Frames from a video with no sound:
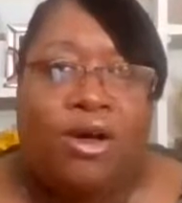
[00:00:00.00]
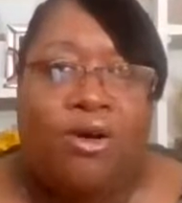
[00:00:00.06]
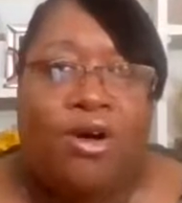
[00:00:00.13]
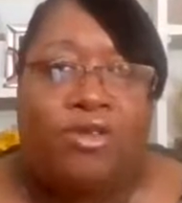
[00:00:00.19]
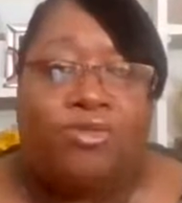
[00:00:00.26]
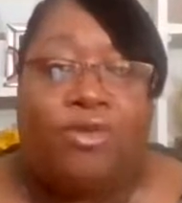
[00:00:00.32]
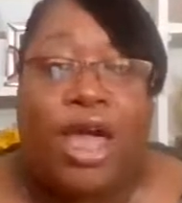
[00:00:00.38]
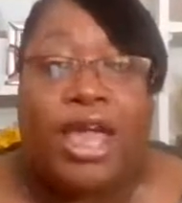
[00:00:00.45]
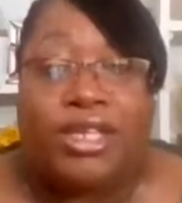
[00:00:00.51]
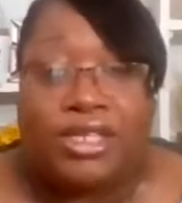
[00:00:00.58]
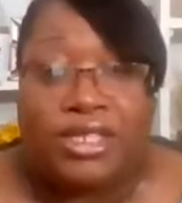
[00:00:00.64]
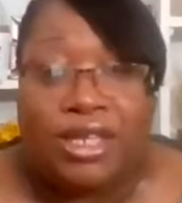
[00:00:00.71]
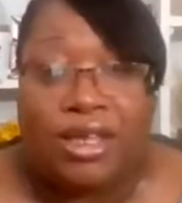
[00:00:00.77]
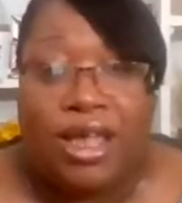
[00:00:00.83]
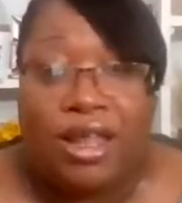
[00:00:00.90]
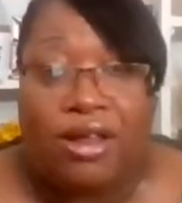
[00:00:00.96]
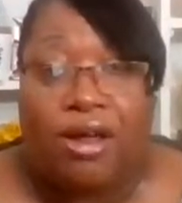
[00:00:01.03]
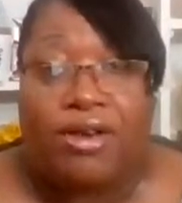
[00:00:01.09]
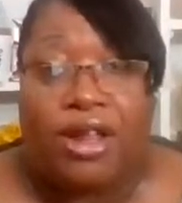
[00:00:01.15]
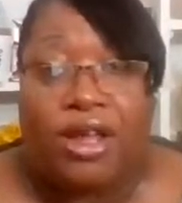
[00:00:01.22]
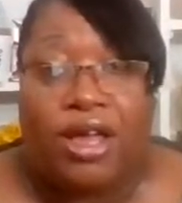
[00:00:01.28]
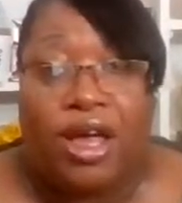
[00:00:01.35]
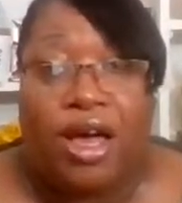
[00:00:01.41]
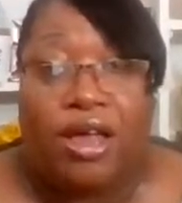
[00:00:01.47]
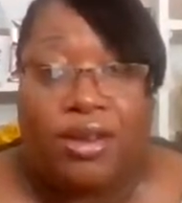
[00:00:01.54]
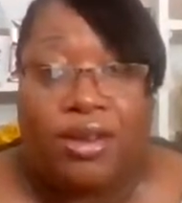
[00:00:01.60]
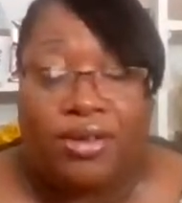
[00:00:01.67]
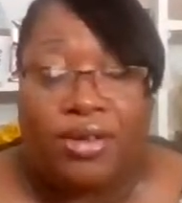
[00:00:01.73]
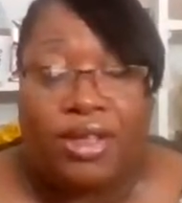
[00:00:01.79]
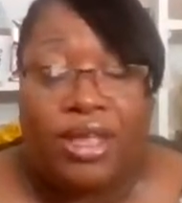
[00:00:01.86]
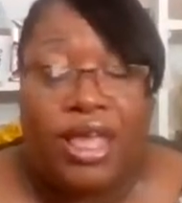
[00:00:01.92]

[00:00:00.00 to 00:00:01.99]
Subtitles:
on race, on their color.